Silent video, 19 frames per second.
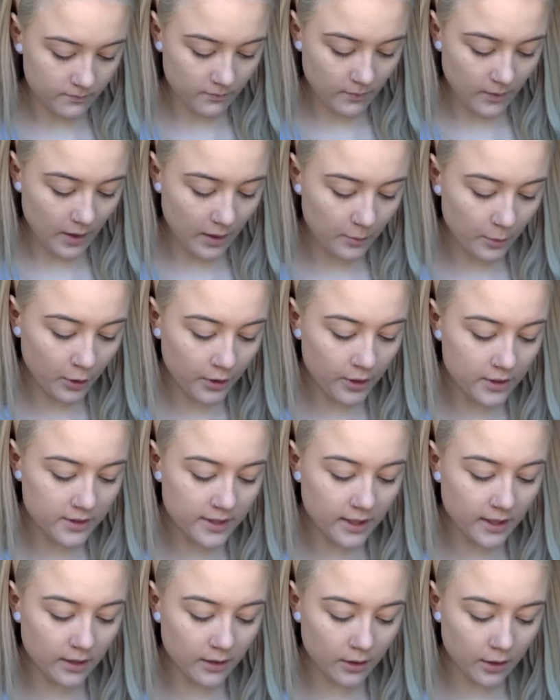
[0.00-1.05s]
I'm not
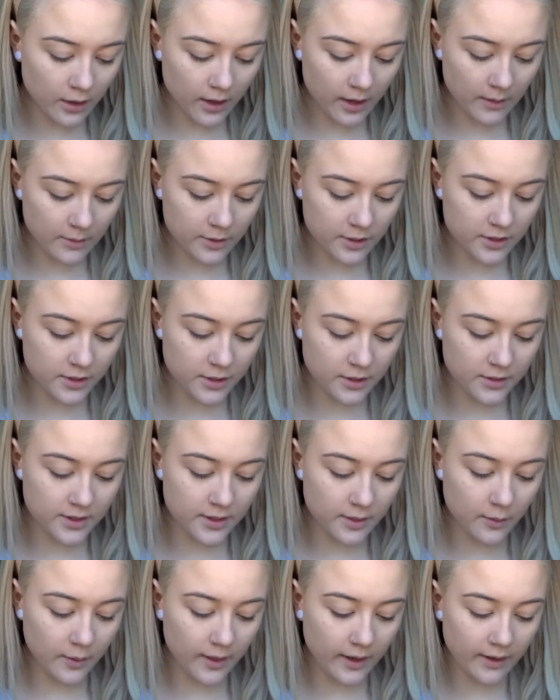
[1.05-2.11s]
using a lot, I'm just using
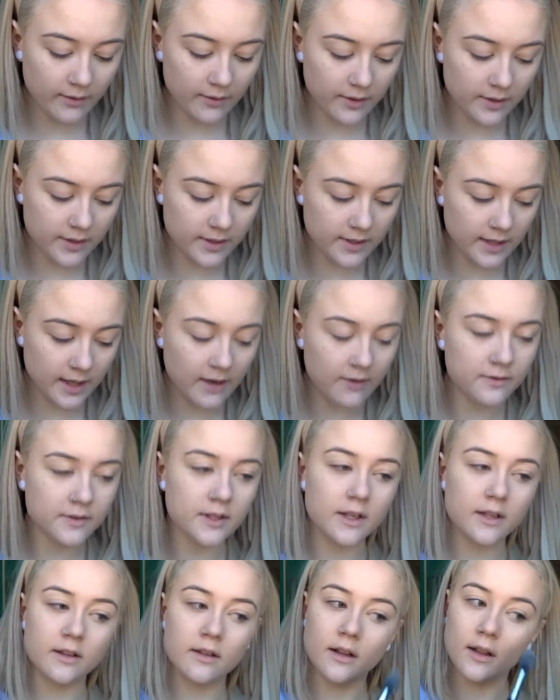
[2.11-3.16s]
whatever is left
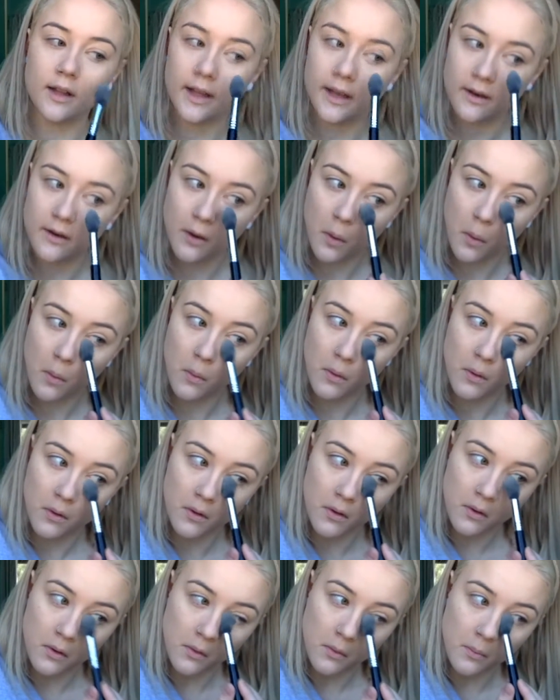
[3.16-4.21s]
in the lid
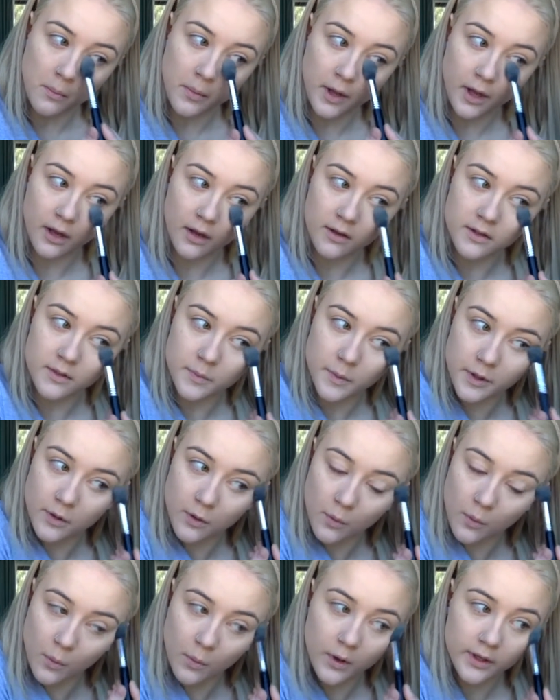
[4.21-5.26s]
because we
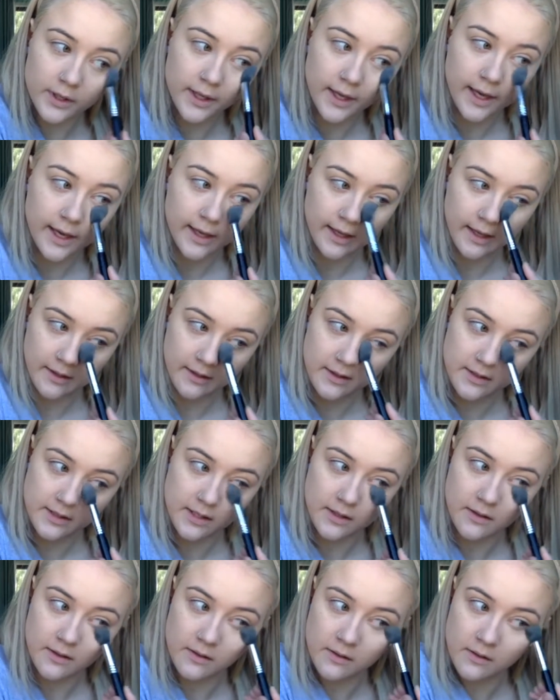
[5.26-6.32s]
don't want to cake it.
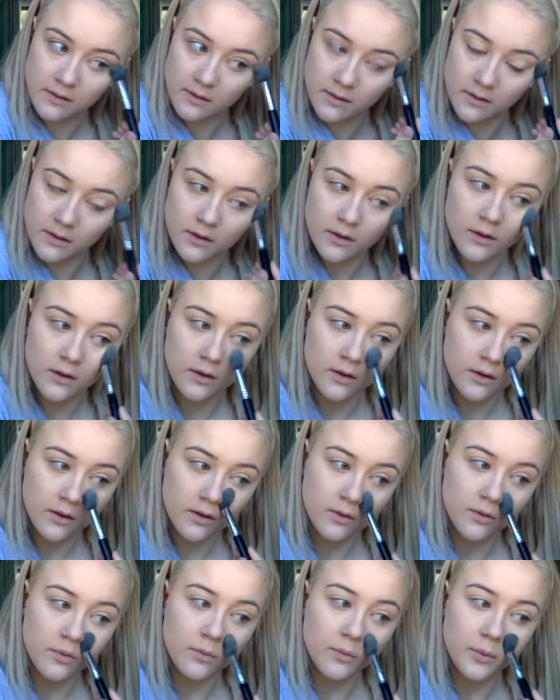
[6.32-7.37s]

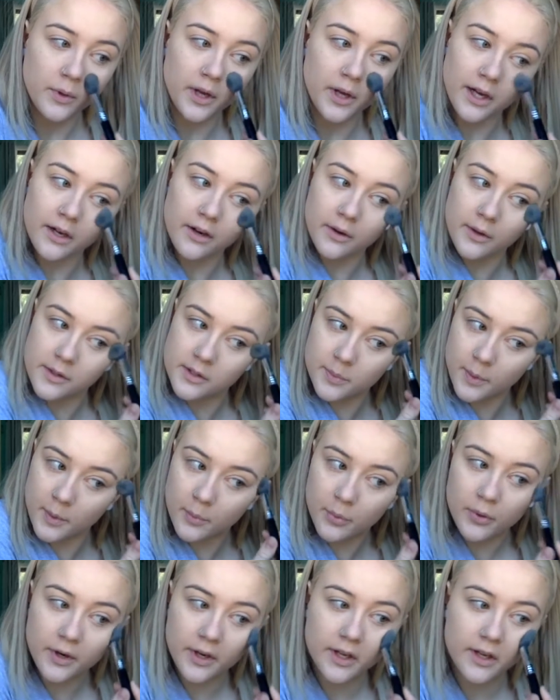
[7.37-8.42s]
We are going to be
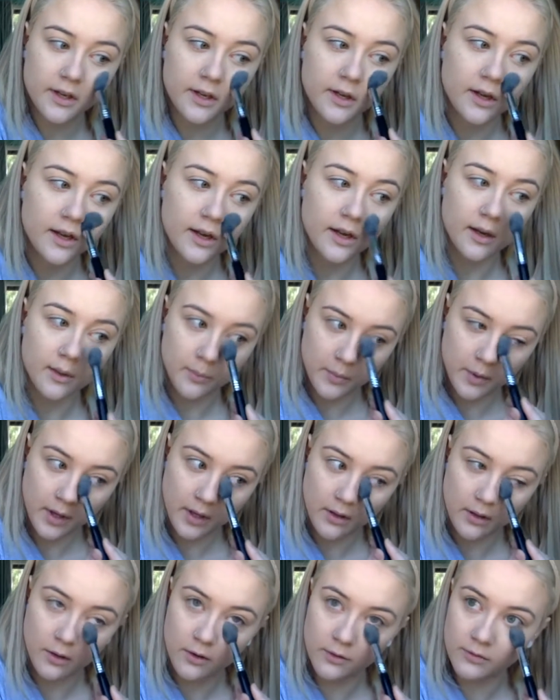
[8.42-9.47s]
putting a
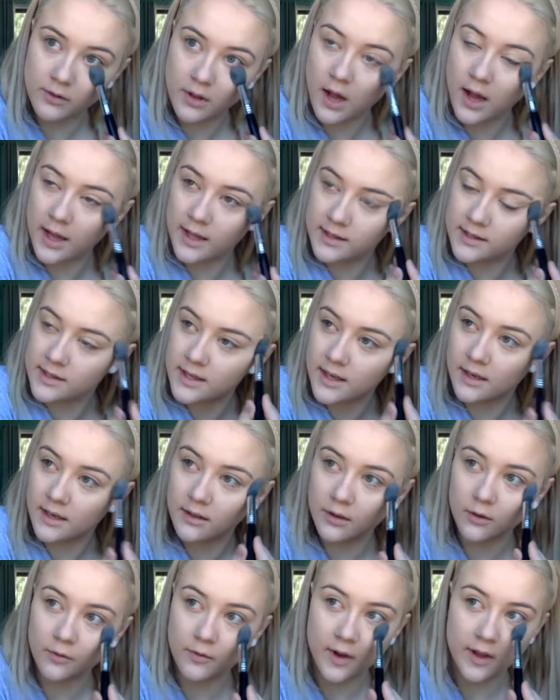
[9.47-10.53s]
lot of lines and a
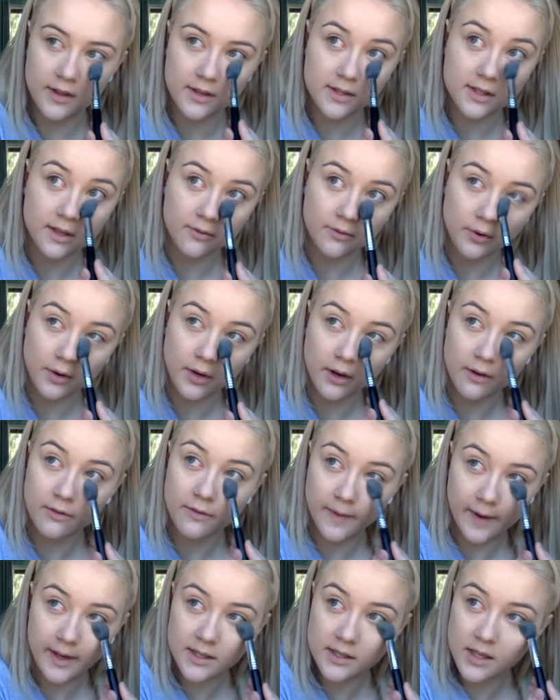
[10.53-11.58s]
lot of other stuff on our
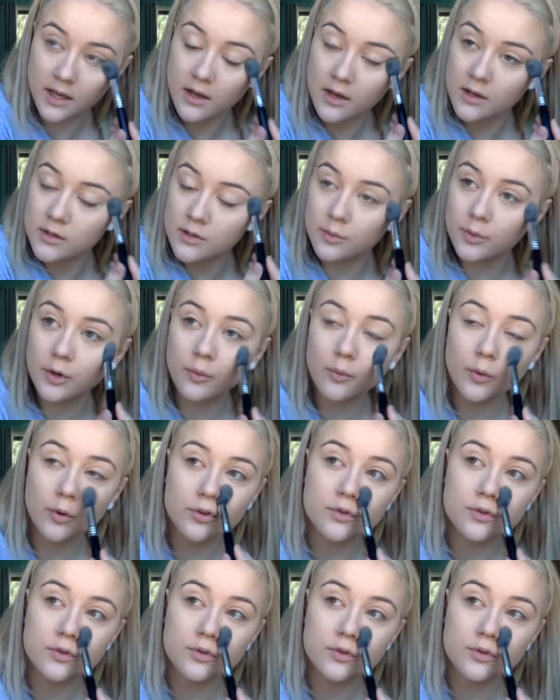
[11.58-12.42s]
face, so we don't want